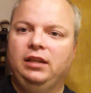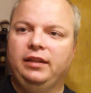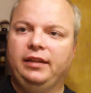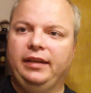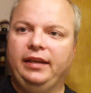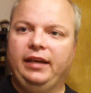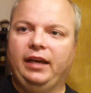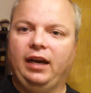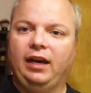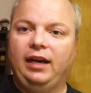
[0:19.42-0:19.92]

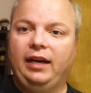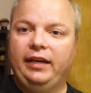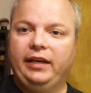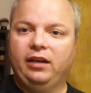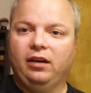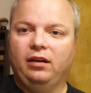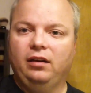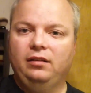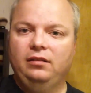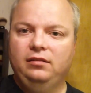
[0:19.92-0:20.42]
the
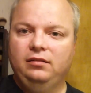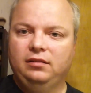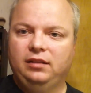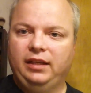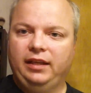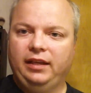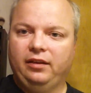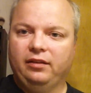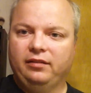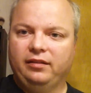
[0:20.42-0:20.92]
iKon
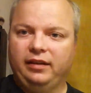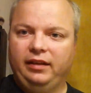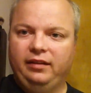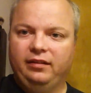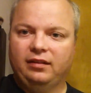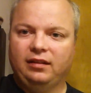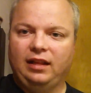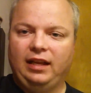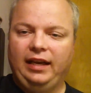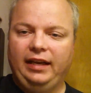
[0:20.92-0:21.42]
DLC
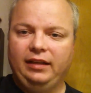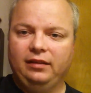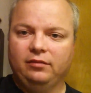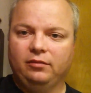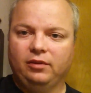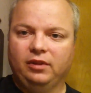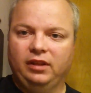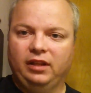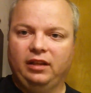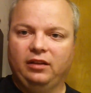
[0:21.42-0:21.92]
slant,
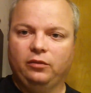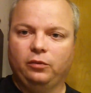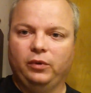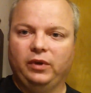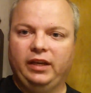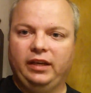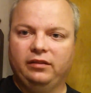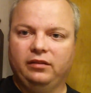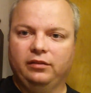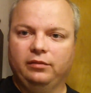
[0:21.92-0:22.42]
and this
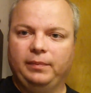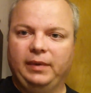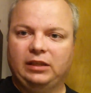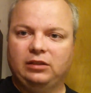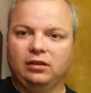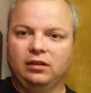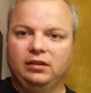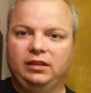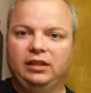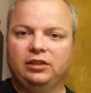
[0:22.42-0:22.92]
one has a
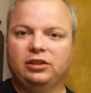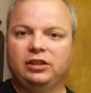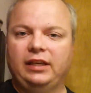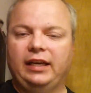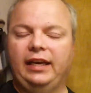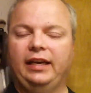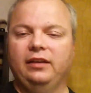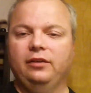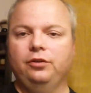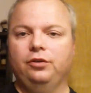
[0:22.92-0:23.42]
special edition
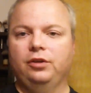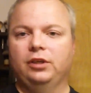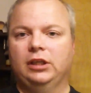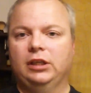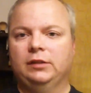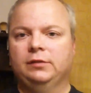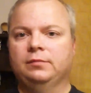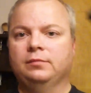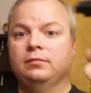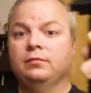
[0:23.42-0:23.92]
handle,
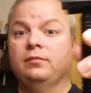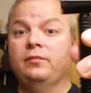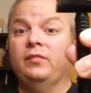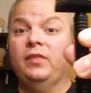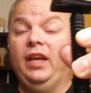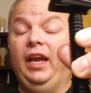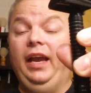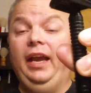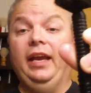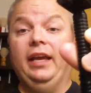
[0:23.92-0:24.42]

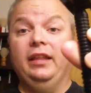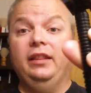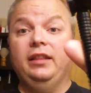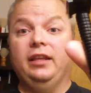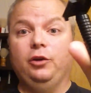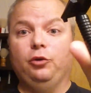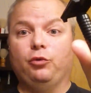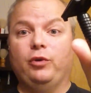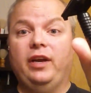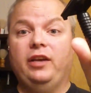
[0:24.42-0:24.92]
and
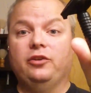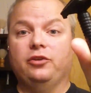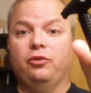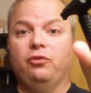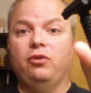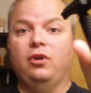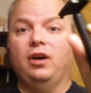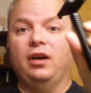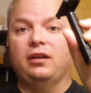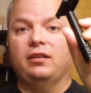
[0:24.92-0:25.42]
the
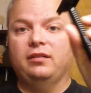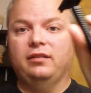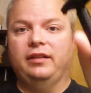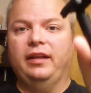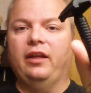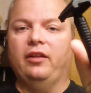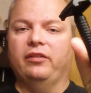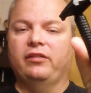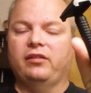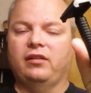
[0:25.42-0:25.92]
RazoRock
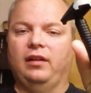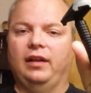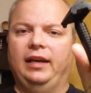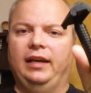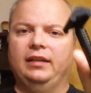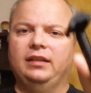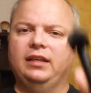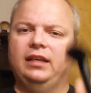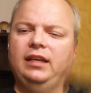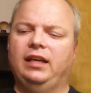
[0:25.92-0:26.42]
Stealth
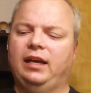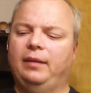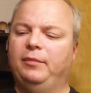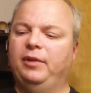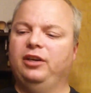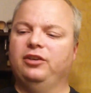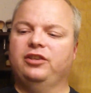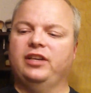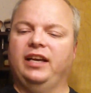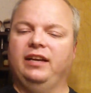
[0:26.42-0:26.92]
slant. And I'm
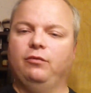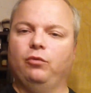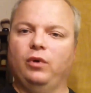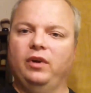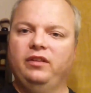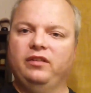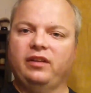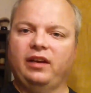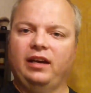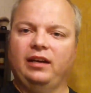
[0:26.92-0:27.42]
going to shave
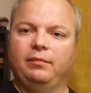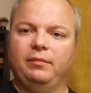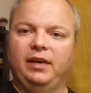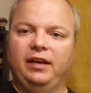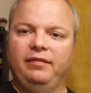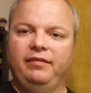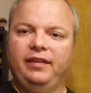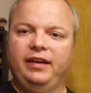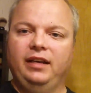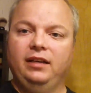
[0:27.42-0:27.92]
one side of
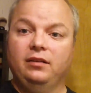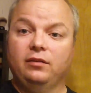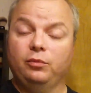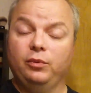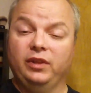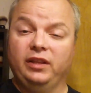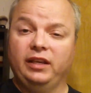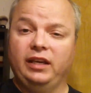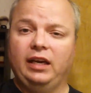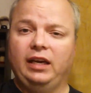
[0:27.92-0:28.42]
my face
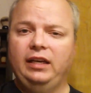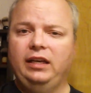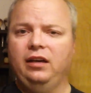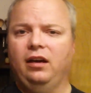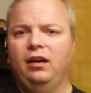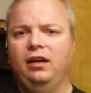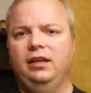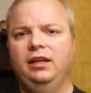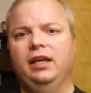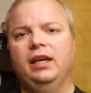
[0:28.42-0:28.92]
with the
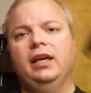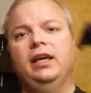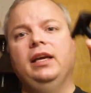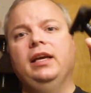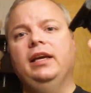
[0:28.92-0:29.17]
iKon,